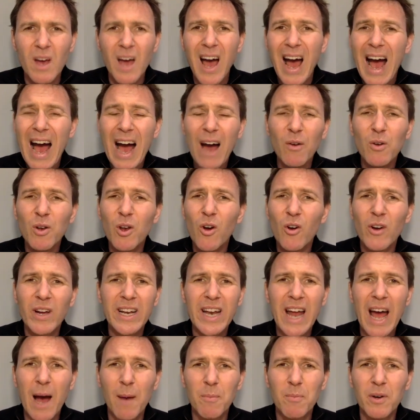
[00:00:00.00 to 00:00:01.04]
How long it
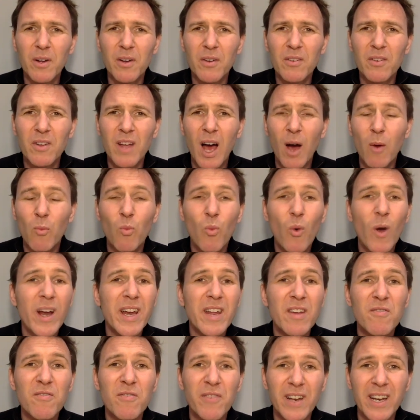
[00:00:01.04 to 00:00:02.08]
happened and when
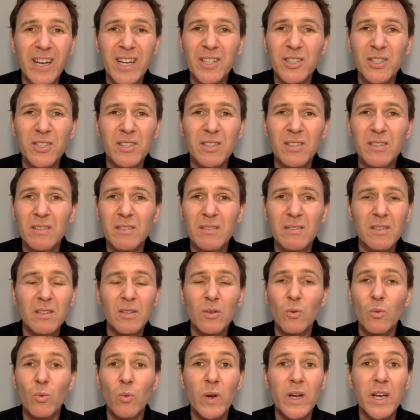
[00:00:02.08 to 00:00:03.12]
it finished,
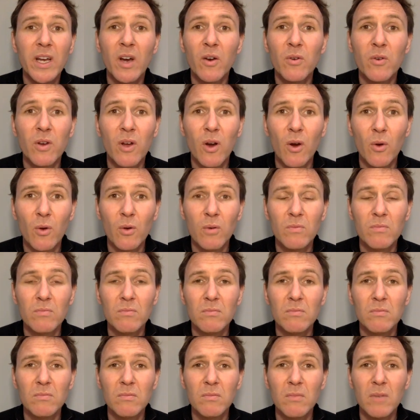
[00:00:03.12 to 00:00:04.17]
we don't know.
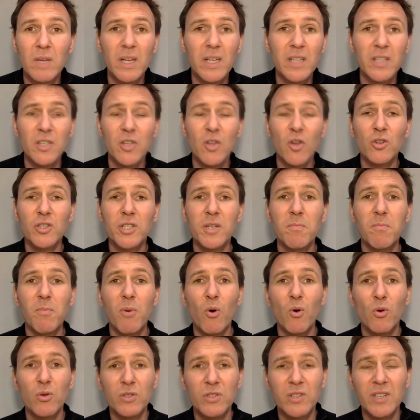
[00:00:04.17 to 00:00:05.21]
It's not
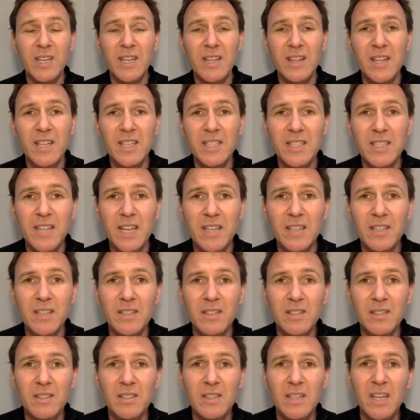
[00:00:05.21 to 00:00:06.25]
important in this
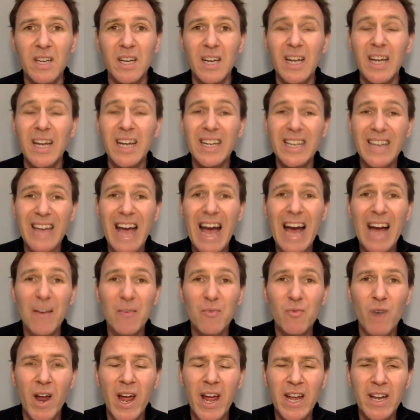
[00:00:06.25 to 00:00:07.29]
sentence. It had
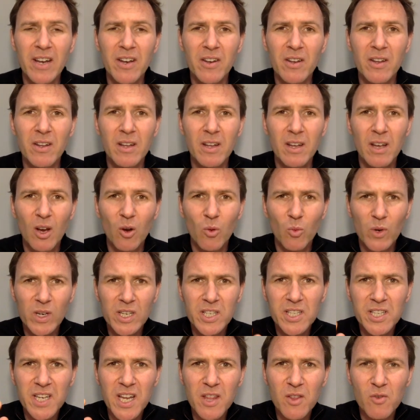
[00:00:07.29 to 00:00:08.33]
rained, we
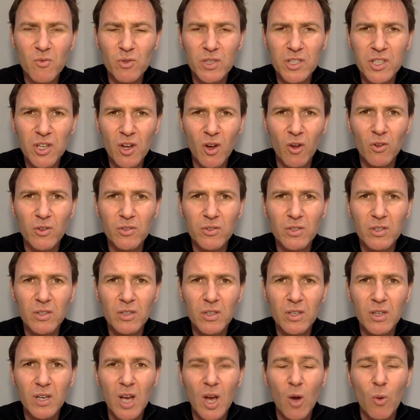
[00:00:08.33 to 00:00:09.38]
see the result,
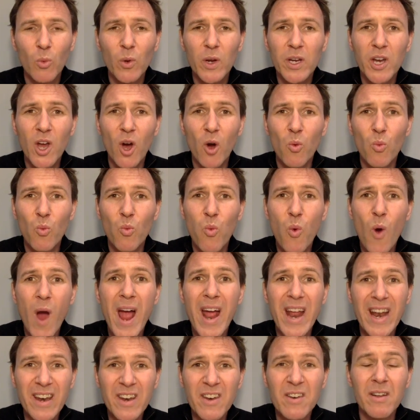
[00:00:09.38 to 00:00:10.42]
we know
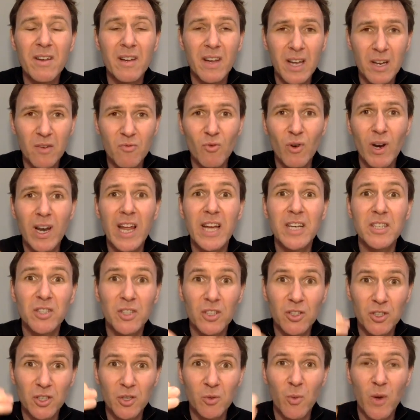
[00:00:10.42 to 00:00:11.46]
when in
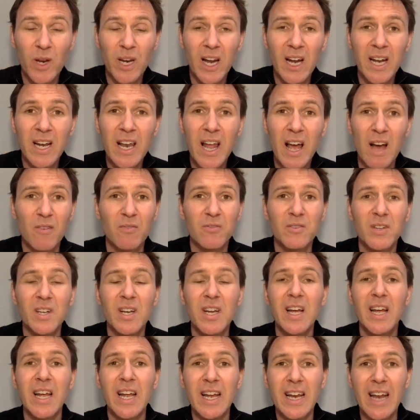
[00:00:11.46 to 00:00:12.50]
relation to when I left
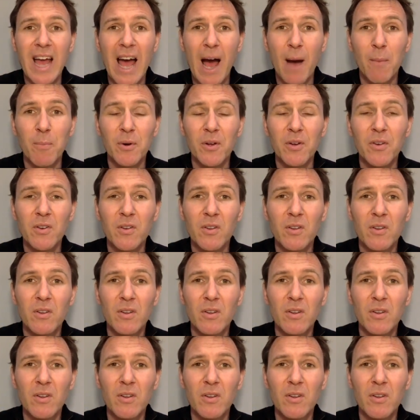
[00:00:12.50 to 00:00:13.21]
it happened